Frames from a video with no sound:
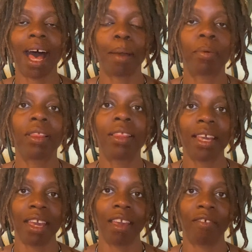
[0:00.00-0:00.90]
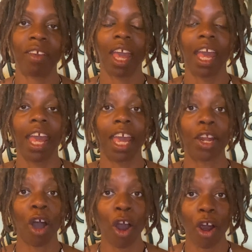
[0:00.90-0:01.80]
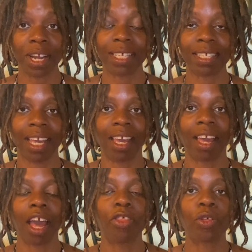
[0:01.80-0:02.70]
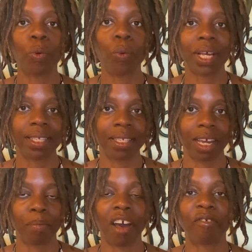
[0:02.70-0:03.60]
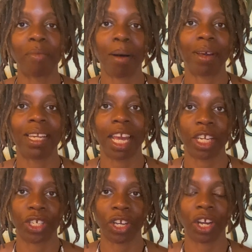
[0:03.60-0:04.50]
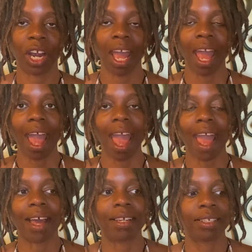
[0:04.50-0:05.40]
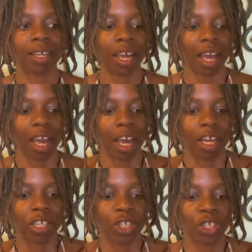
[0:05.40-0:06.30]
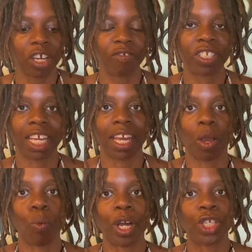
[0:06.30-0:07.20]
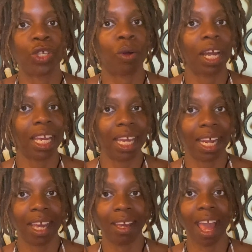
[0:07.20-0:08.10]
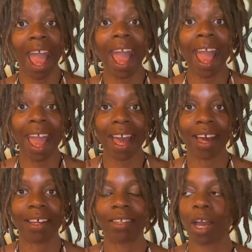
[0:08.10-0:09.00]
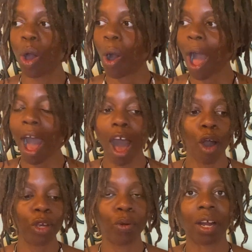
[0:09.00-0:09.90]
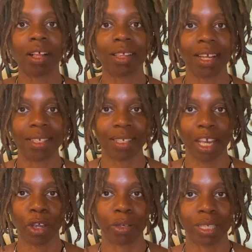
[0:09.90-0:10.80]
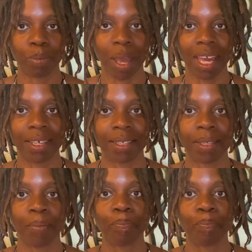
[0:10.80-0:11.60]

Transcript: I believe in harnessing the wisdom of Mama Nature and shifting what you are eating and how you are cleansing your space